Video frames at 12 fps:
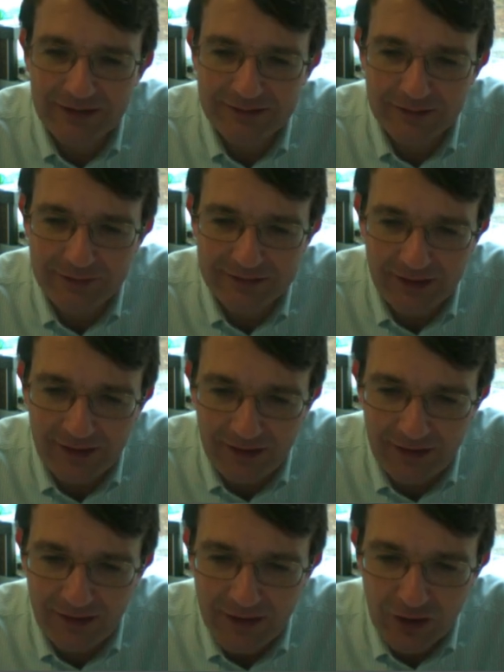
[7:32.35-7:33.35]
so it's
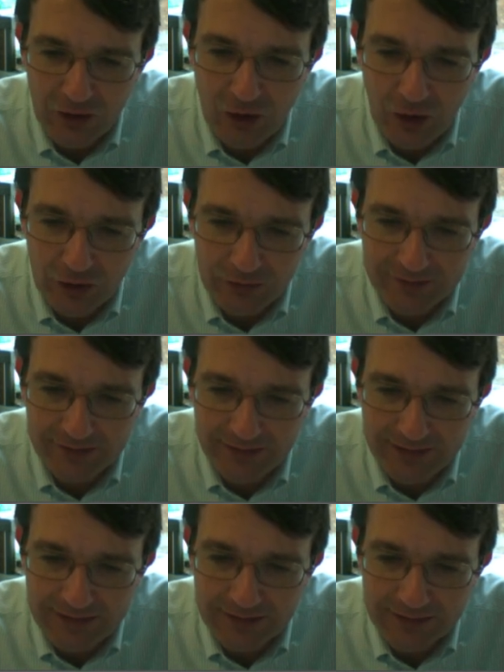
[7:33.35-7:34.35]
r
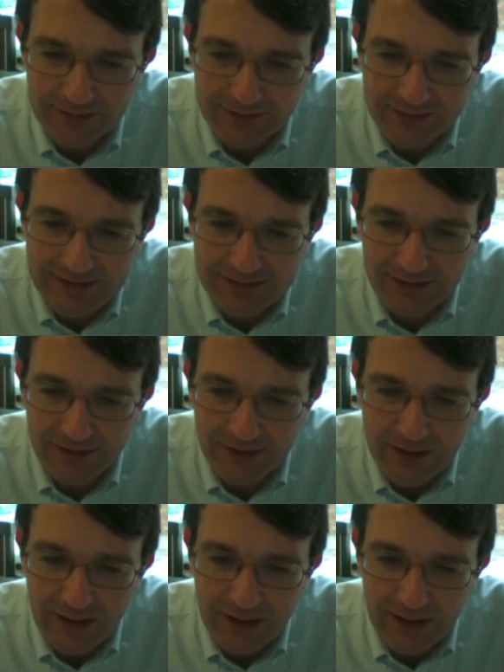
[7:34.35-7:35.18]
cosine theta,